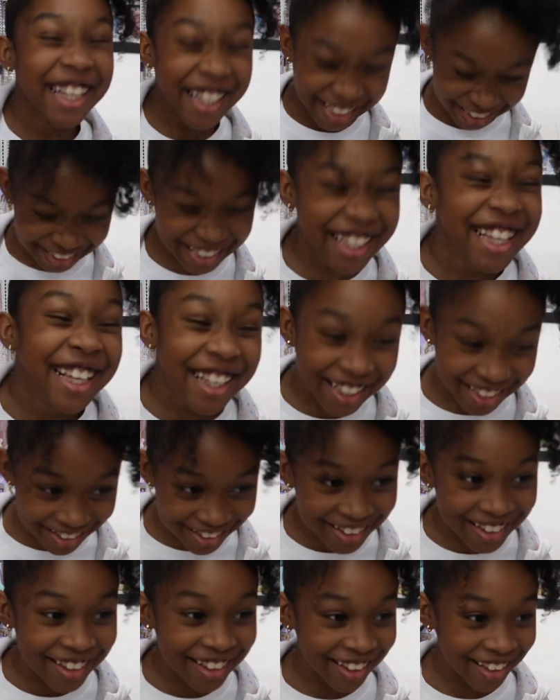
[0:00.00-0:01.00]
we still,
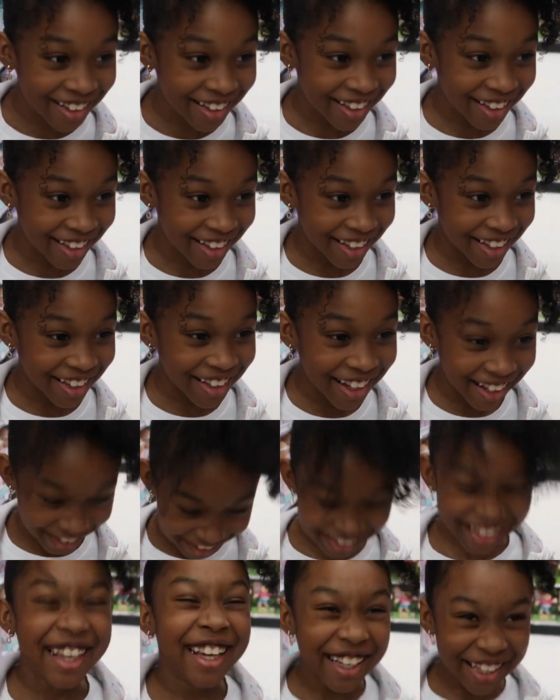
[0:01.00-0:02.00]
are you serious?
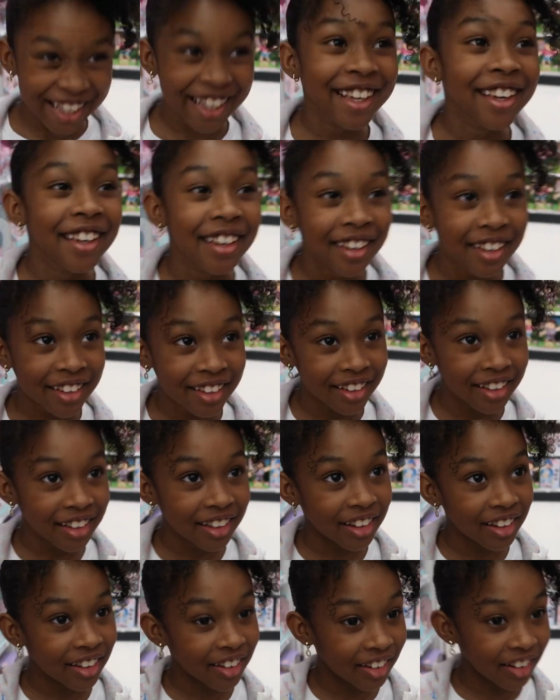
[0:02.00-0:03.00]
Okay. Oh, I
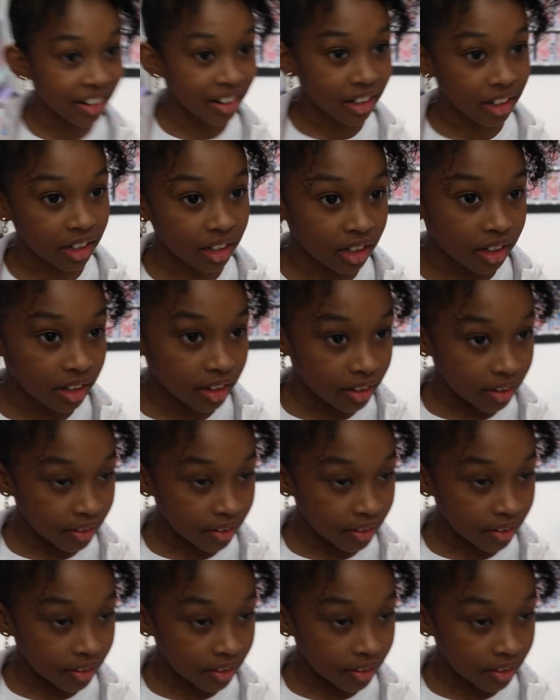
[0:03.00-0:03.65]
mean, one